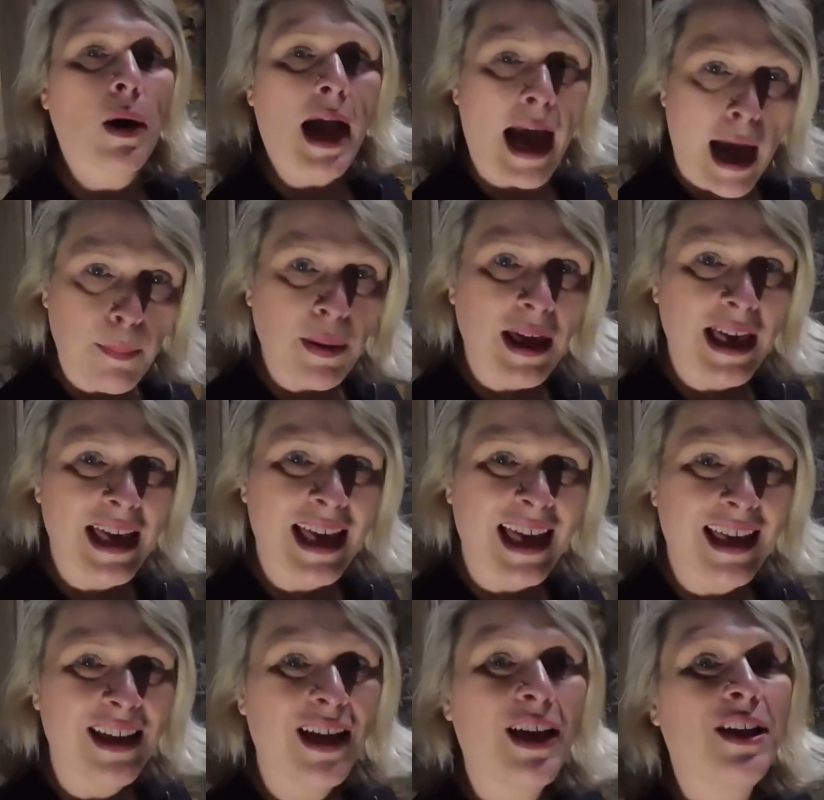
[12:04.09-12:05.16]
We're
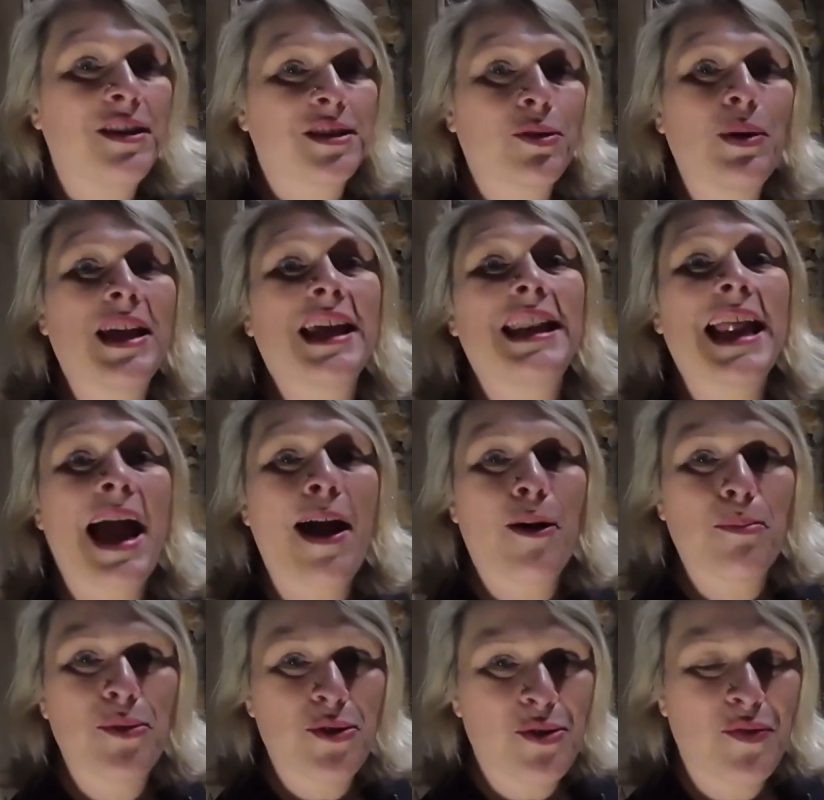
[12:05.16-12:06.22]
happy. So we can
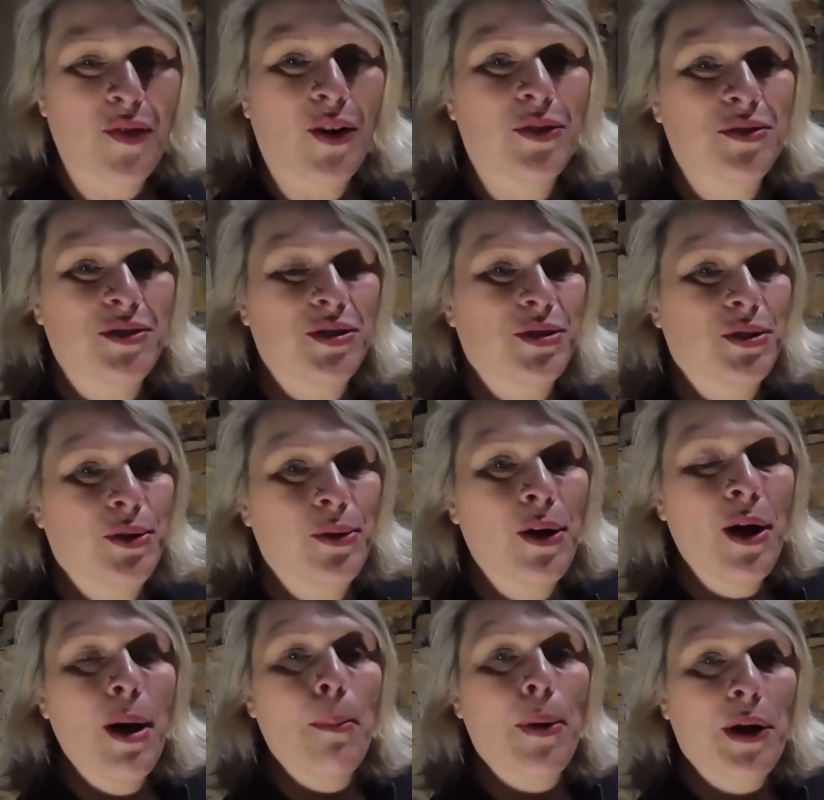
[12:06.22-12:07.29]
now move on to
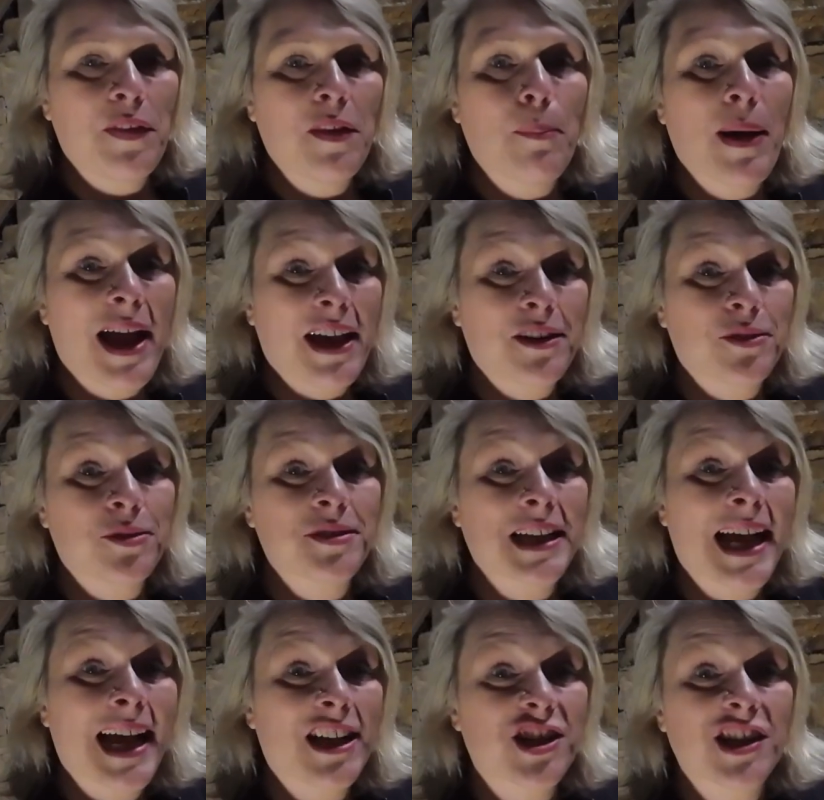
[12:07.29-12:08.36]
putting the panels
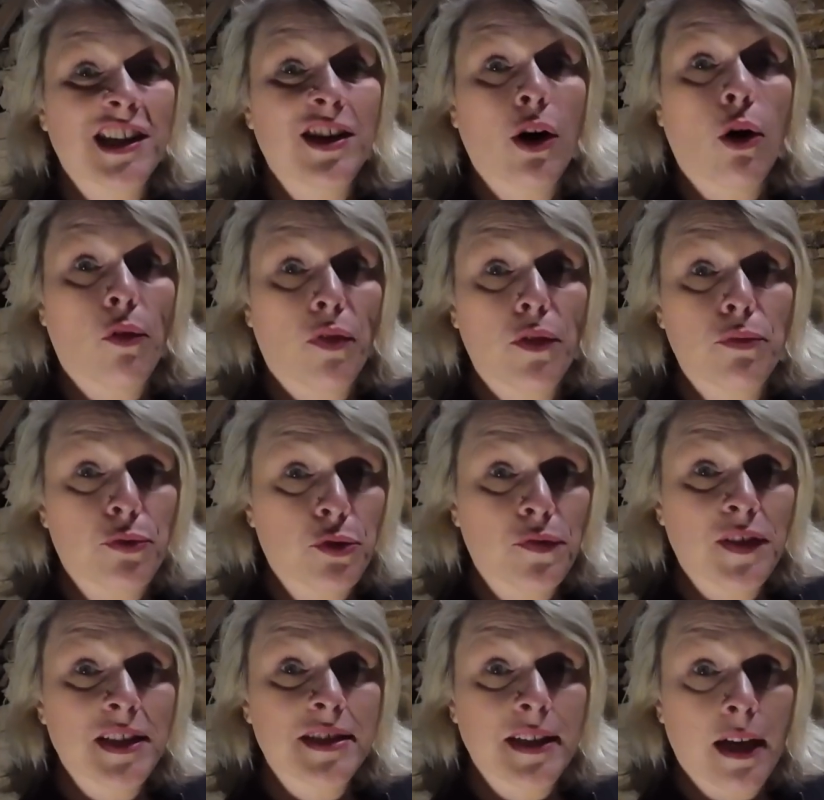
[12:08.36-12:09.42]
actually on the
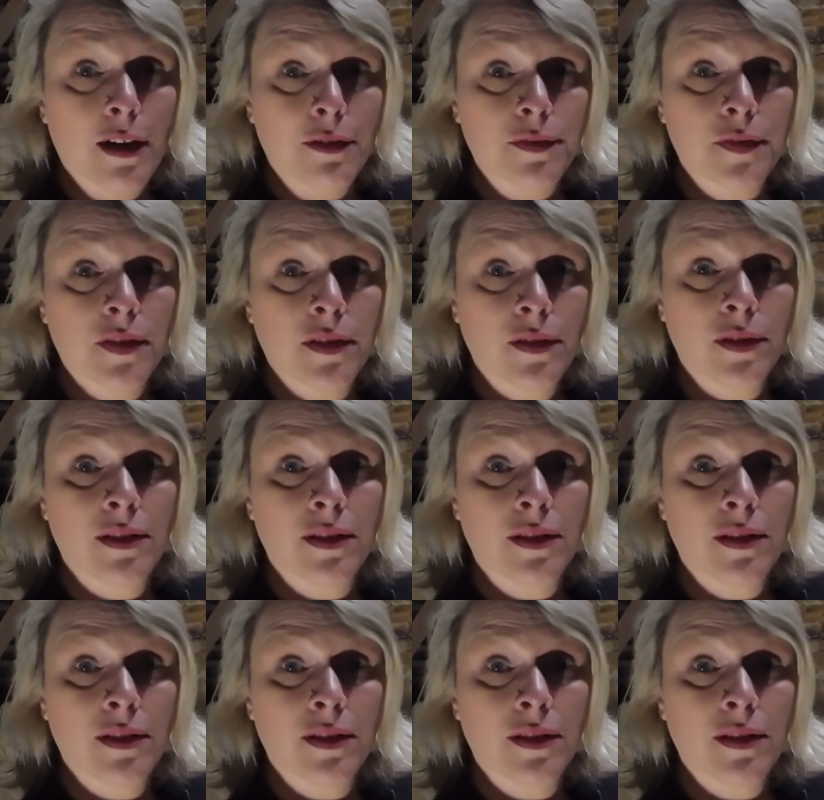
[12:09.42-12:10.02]
roof itself.